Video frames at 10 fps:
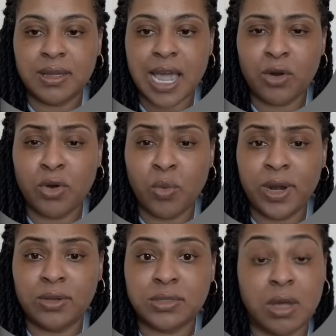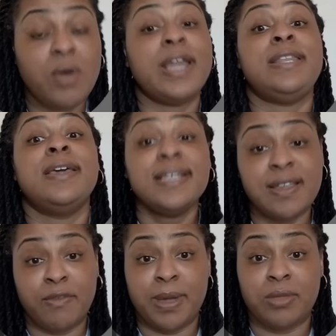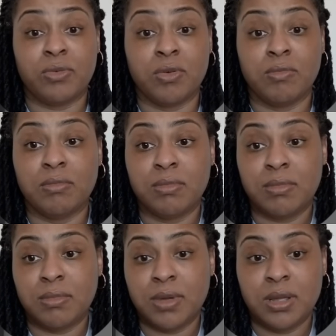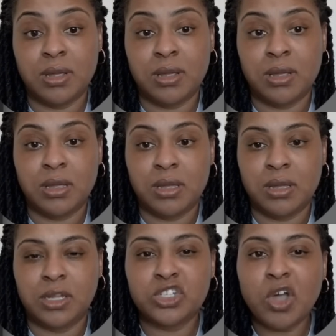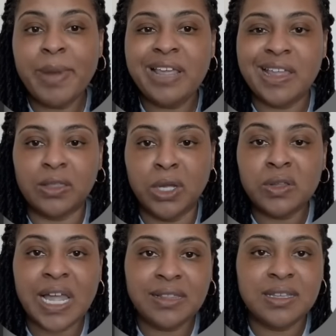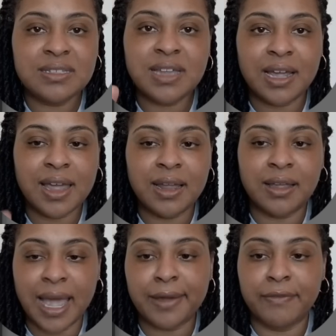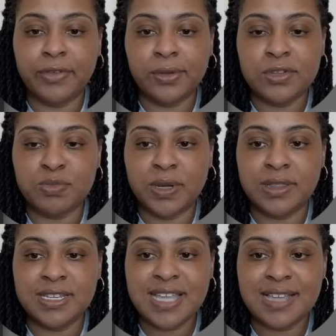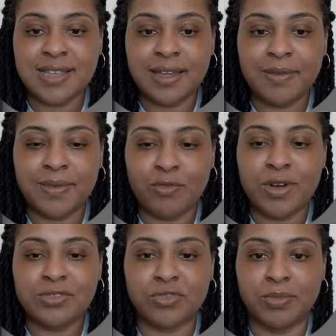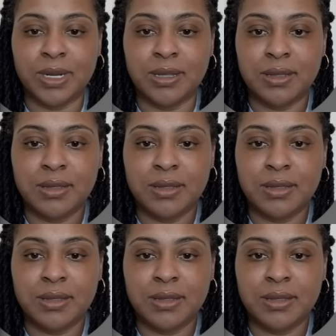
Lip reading: I don't know what else. Oh, it does have a bathroom. There's so many that look like this that I kind of got confused, but this has like a restroom in it.